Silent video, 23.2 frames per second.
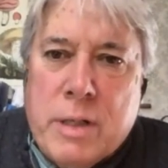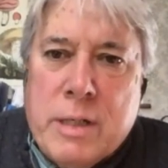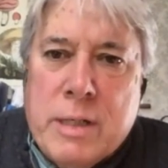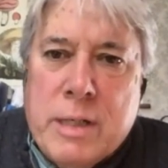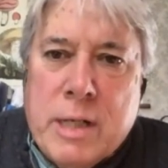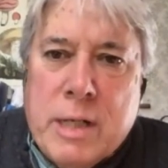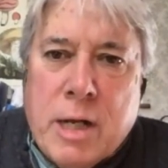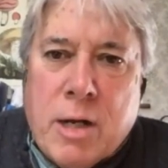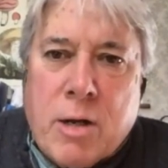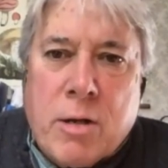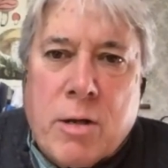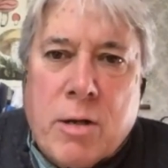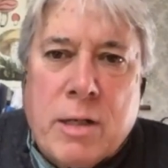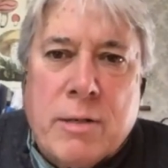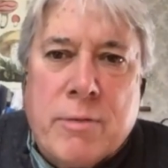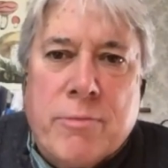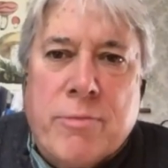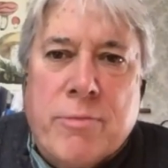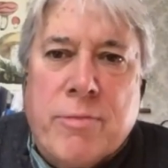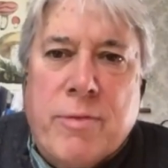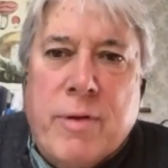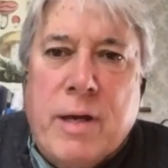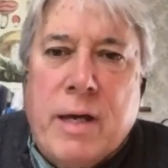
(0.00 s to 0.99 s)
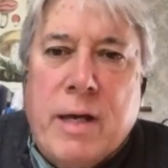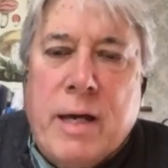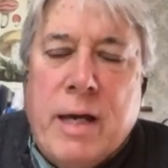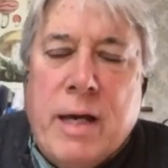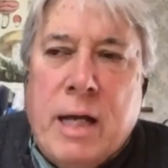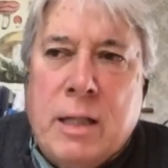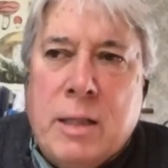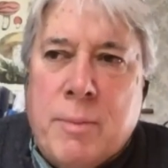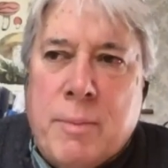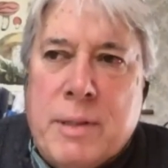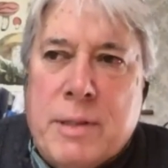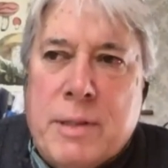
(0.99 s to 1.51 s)
narrative
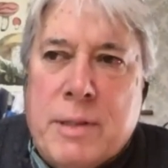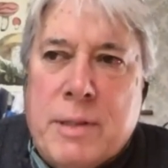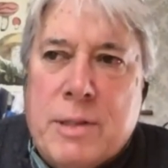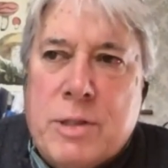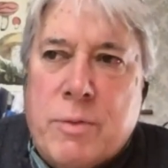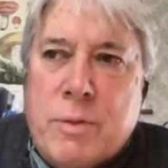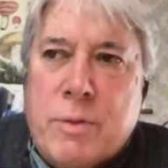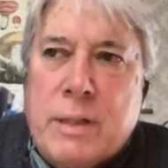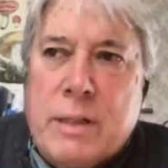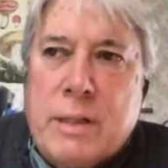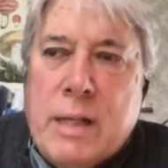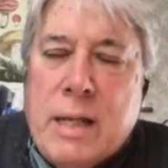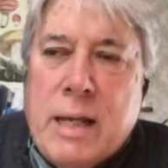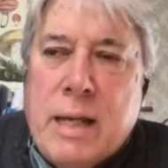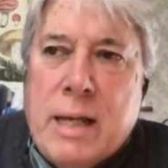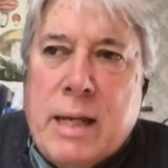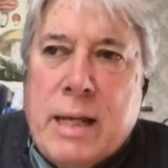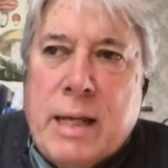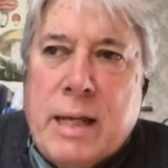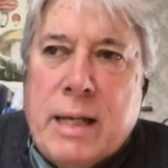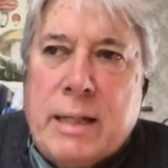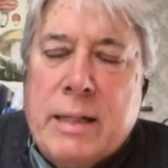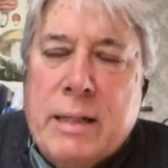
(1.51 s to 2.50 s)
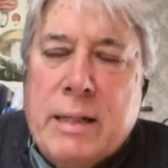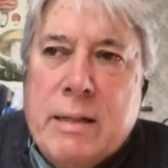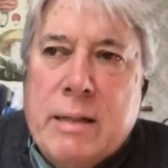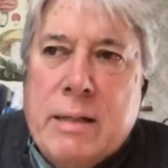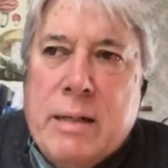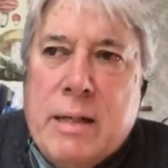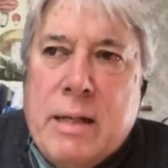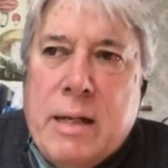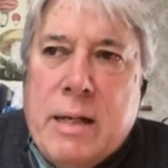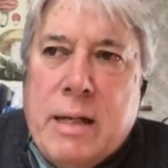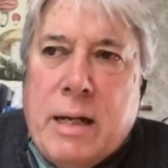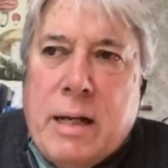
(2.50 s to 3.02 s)
element to it, and
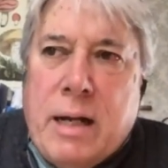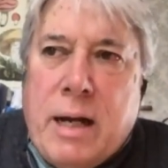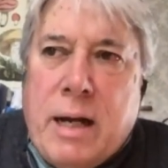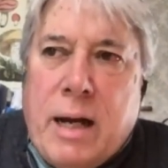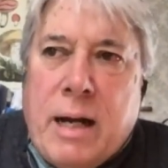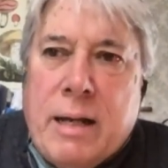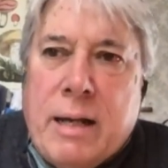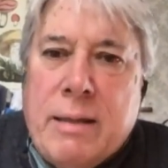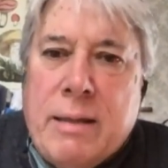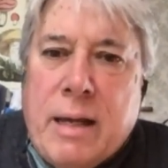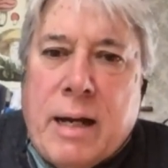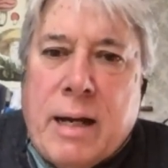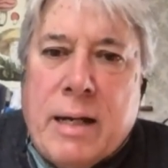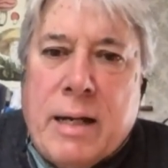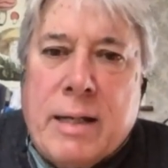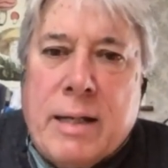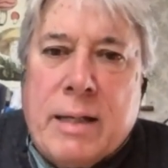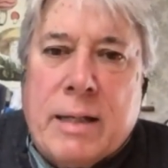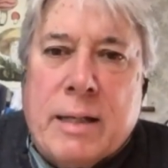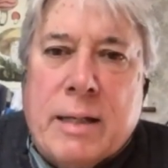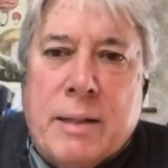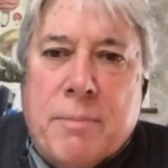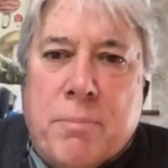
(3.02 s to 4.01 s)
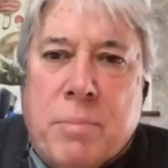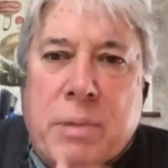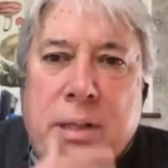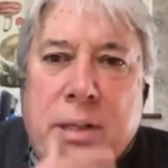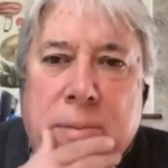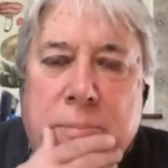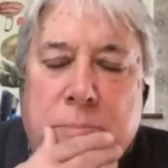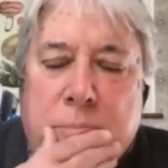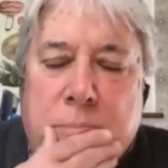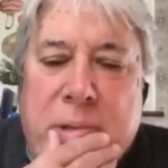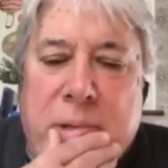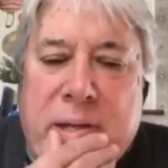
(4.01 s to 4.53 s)
I, I uh,
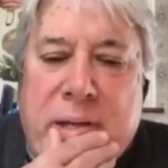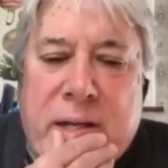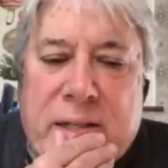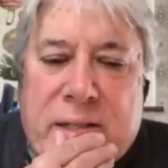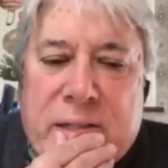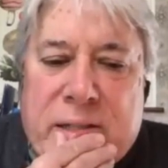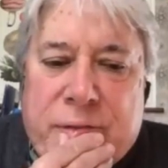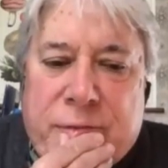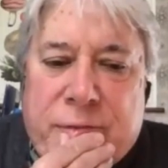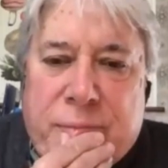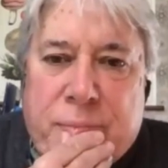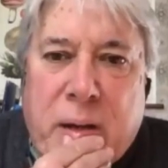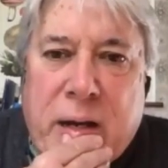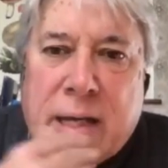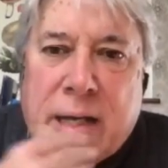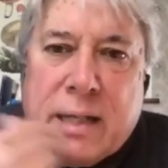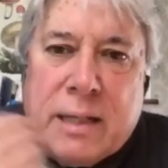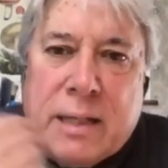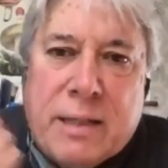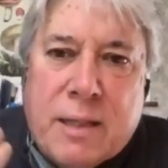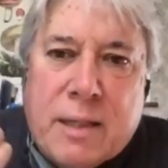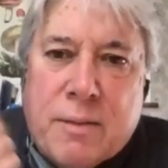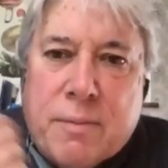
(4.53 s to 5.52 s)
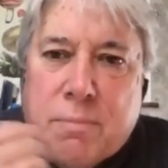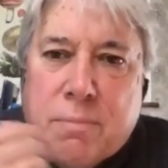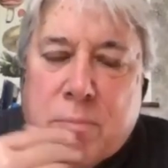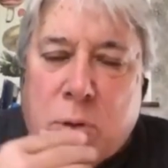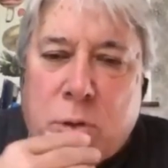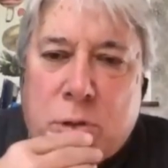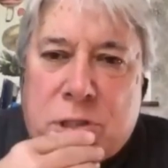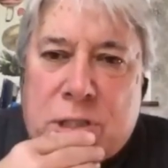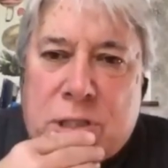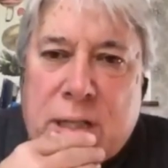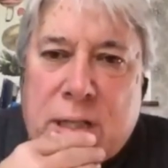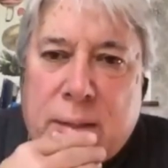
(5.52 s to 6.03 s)
but because of my the
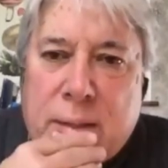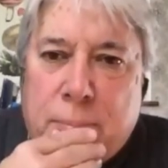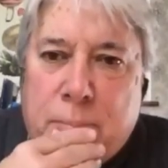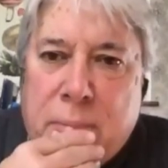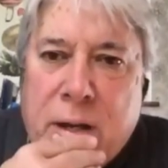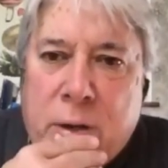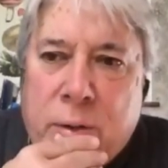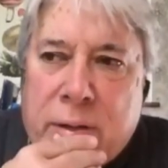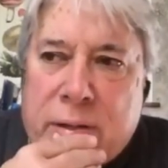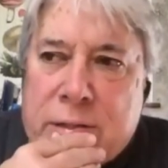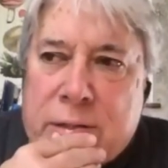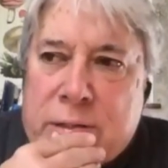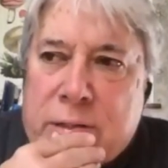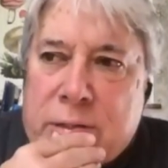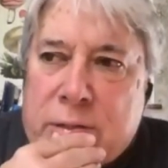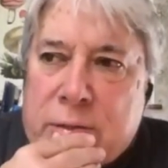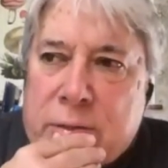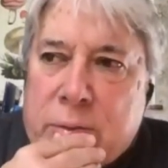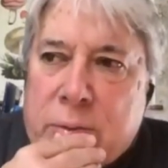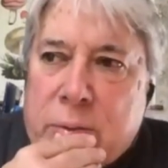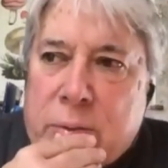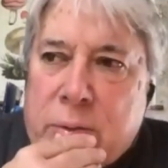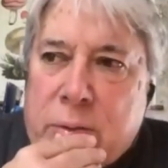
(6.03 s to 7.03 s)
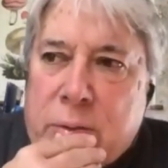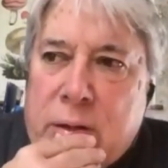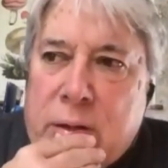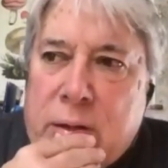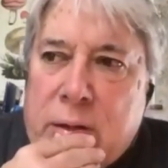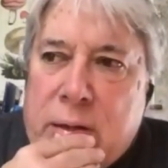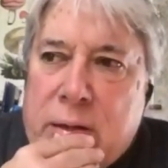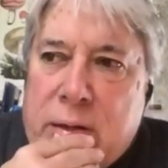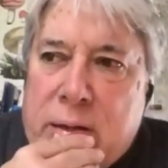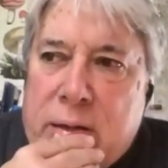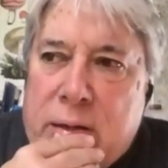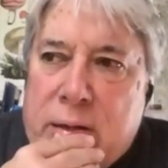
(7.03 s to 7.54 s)
person I'm married to,
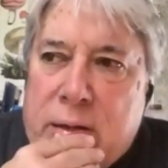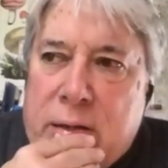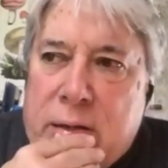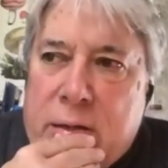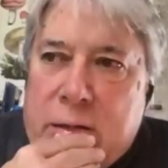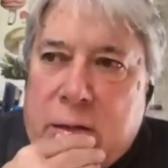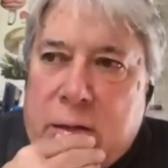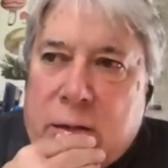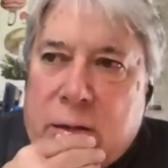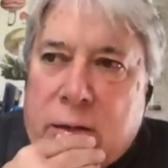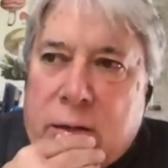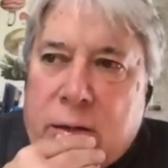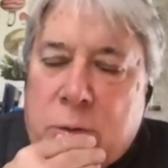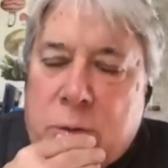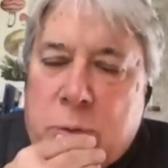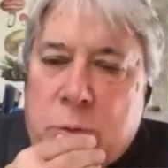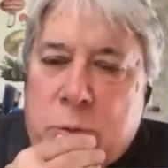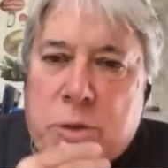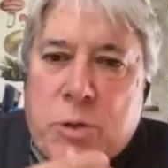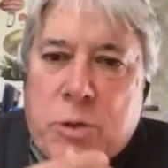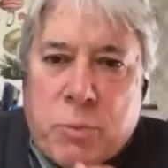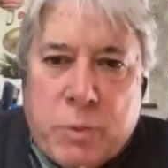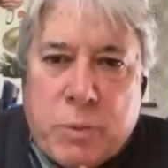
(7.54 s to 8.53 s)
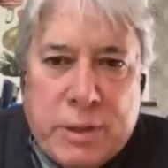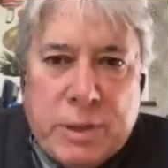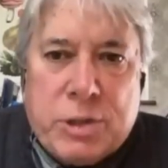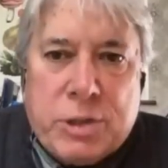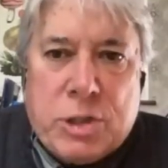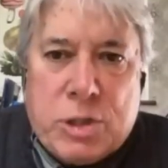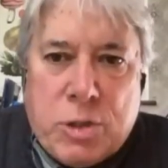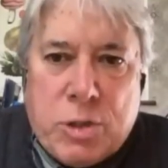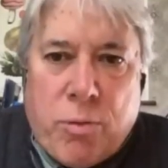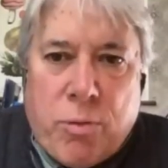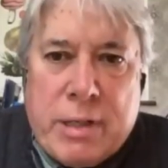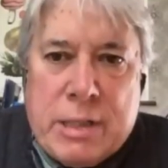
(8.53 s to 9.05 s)
uh, who's a real
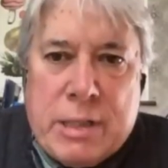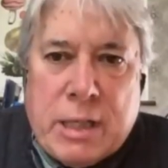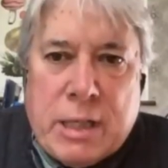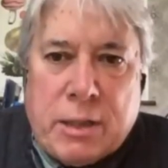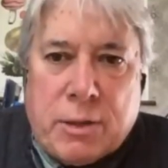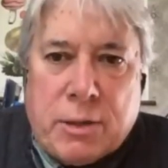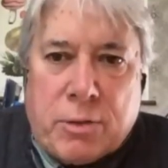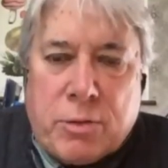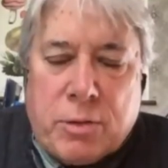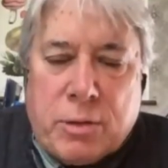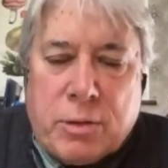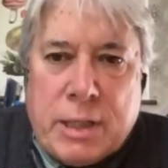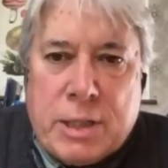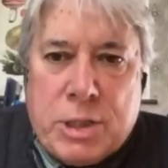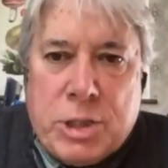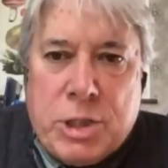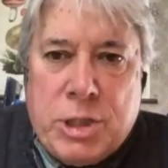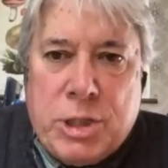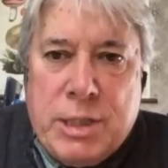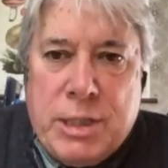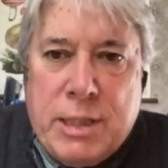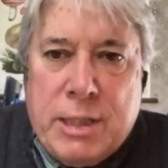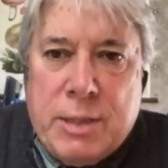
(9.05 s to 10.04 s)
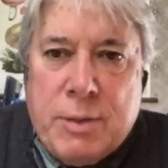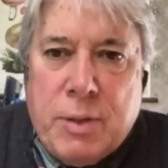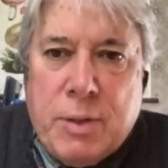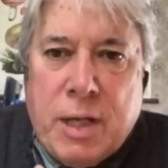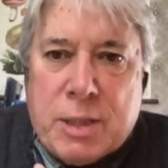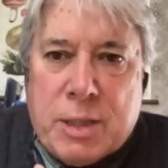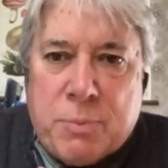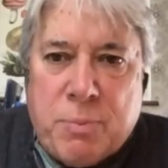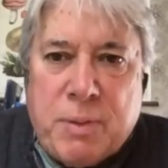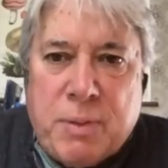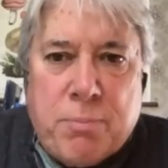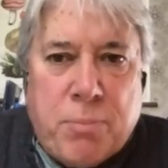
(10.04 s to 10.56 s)
storyteller, like she
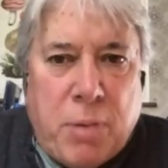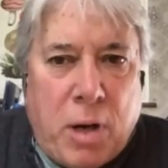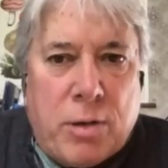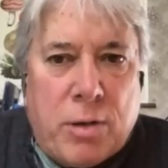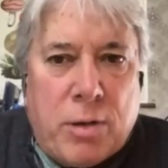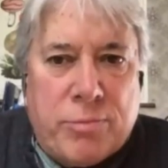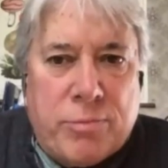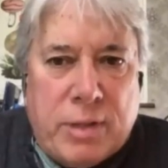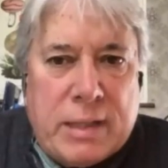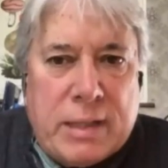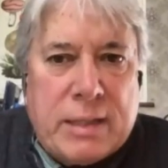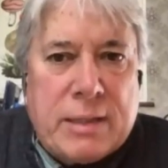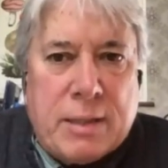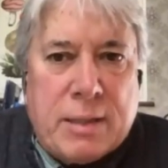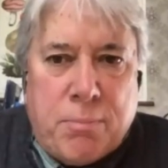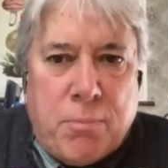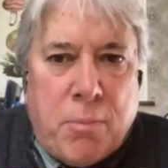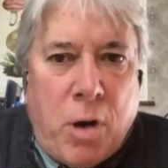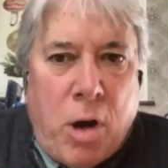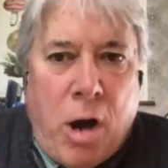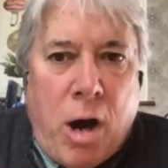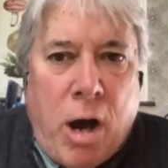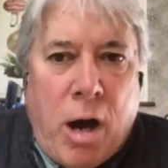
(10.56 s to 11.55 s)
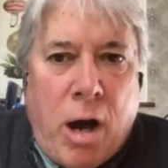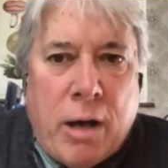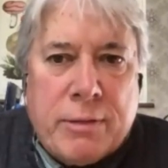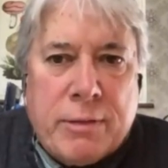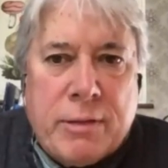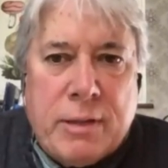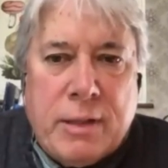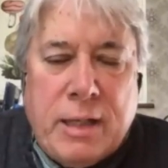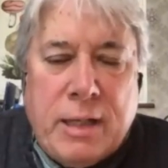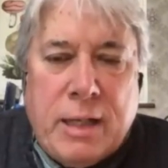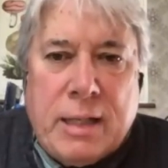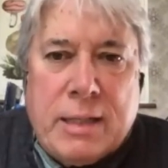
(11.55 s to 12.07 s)
has been part of like the
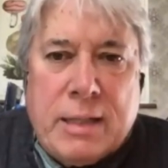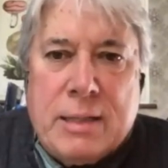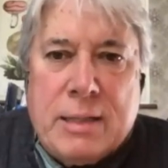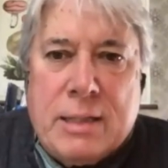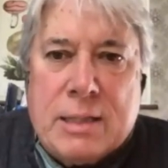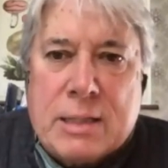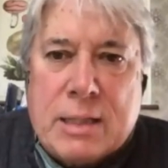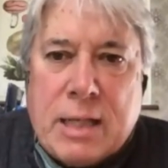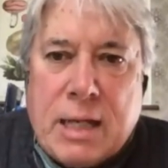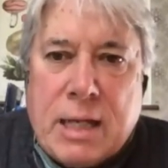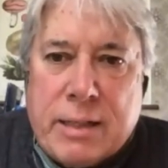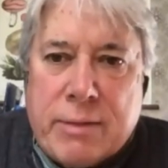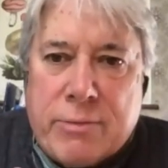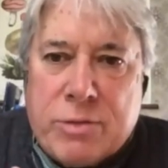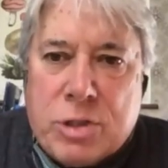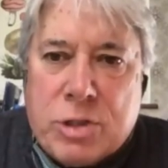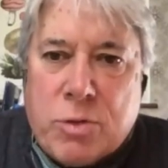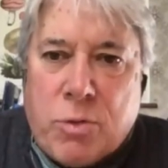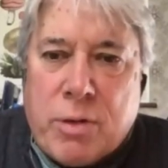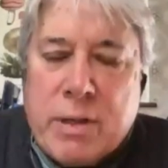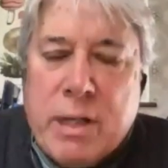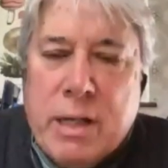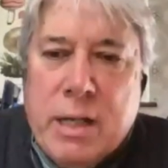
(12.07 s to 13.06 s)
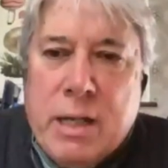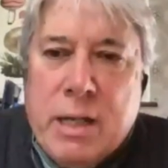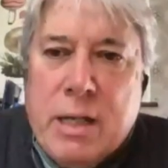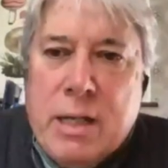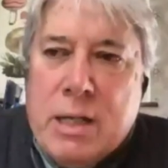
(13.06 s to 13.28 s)
moth and these kind of story.